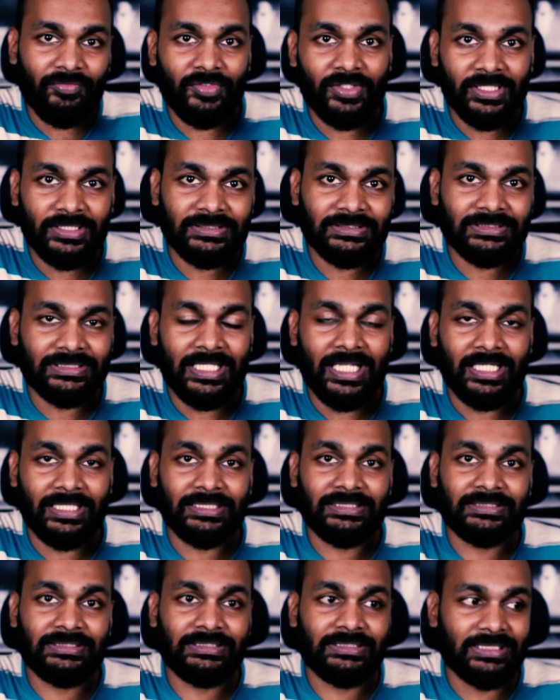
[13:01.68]
evidence
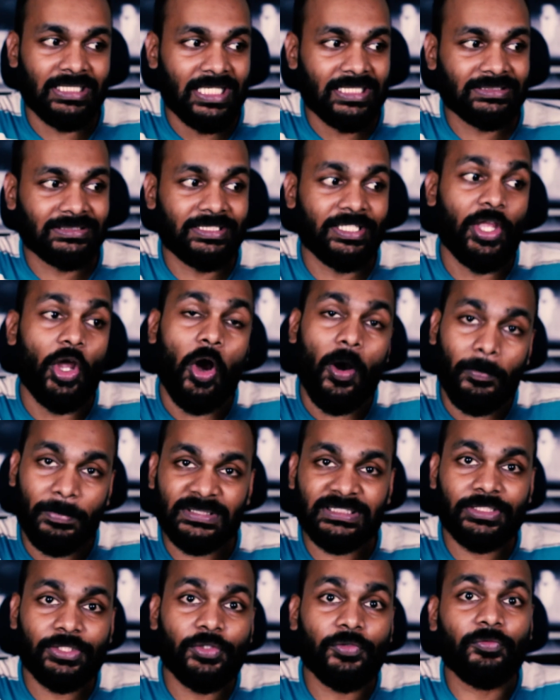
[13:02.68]
that says the
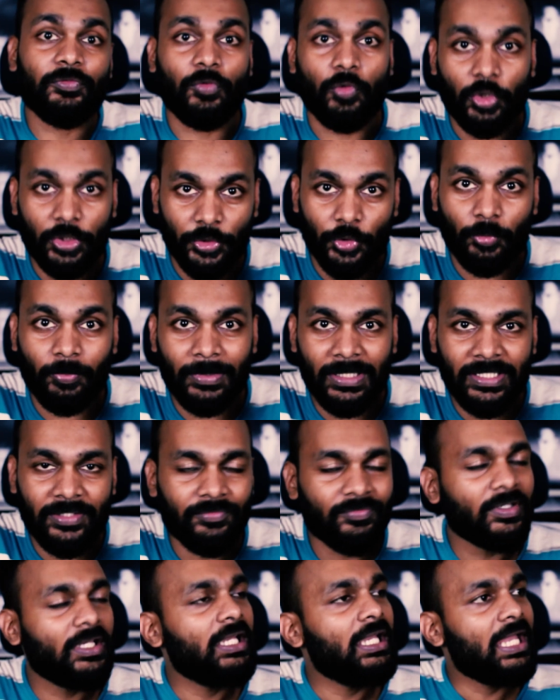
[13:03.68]
opposite of what you
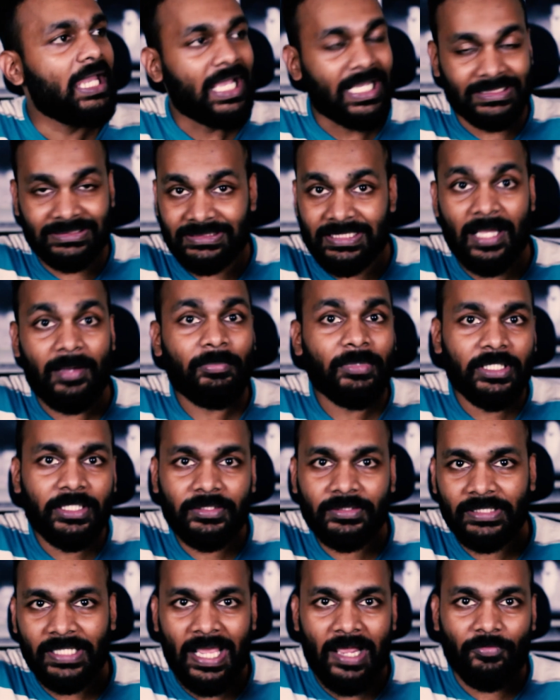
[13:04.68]
believe,
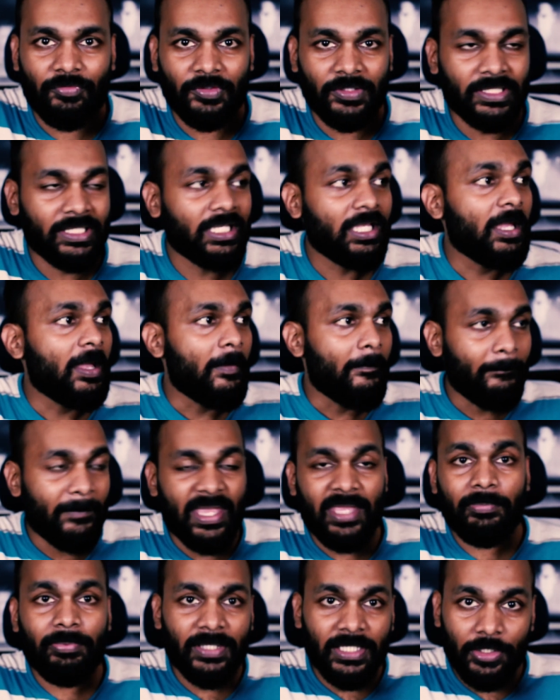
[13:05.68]
examine it carefully.
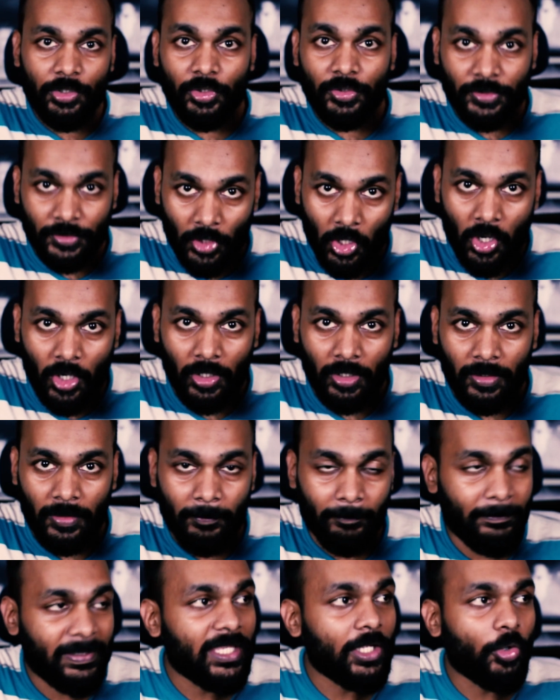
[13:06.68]
Maybe you're wrong.
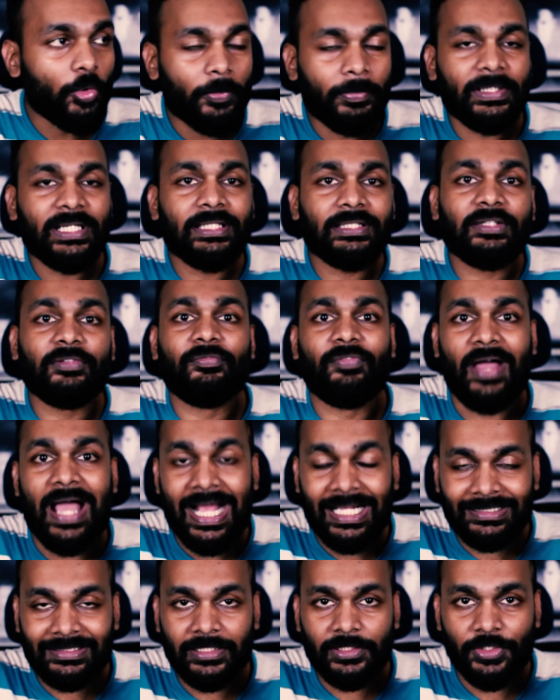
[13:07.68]
Be open to the
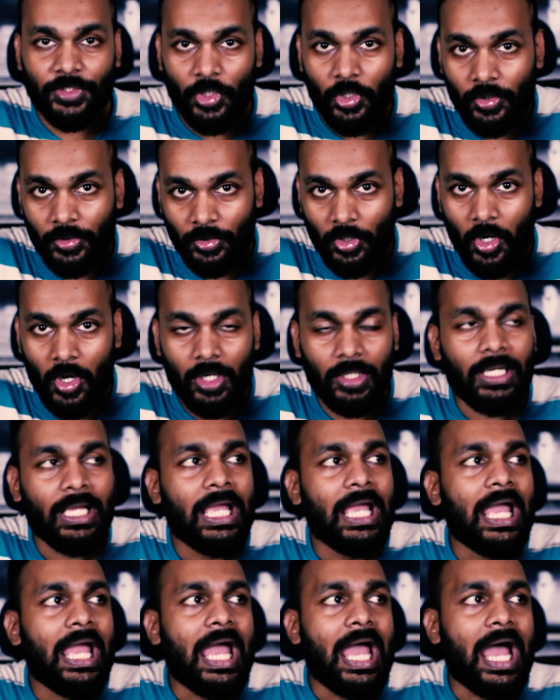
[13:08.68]
fact that you're
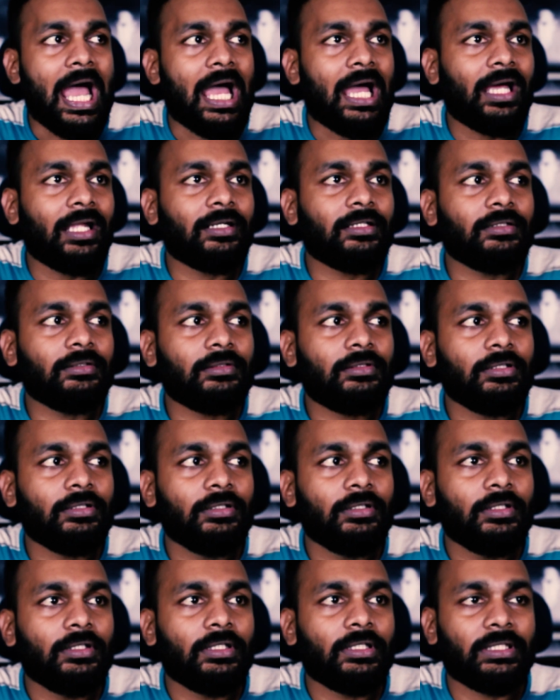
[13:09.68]
wrong. And
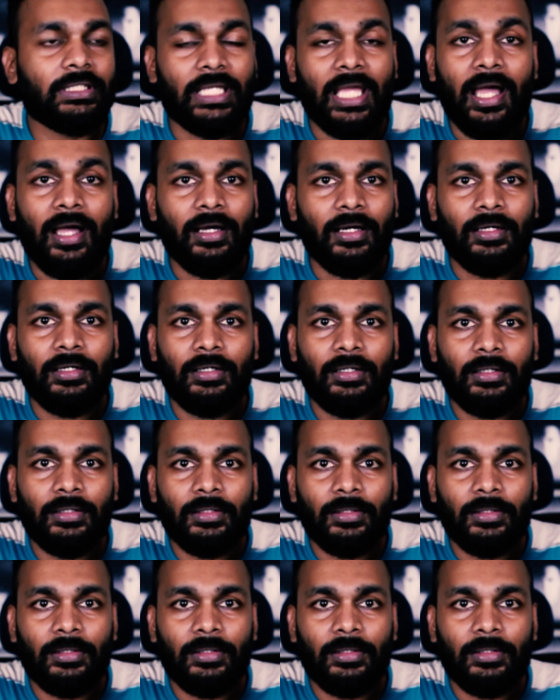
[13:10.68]
yeah,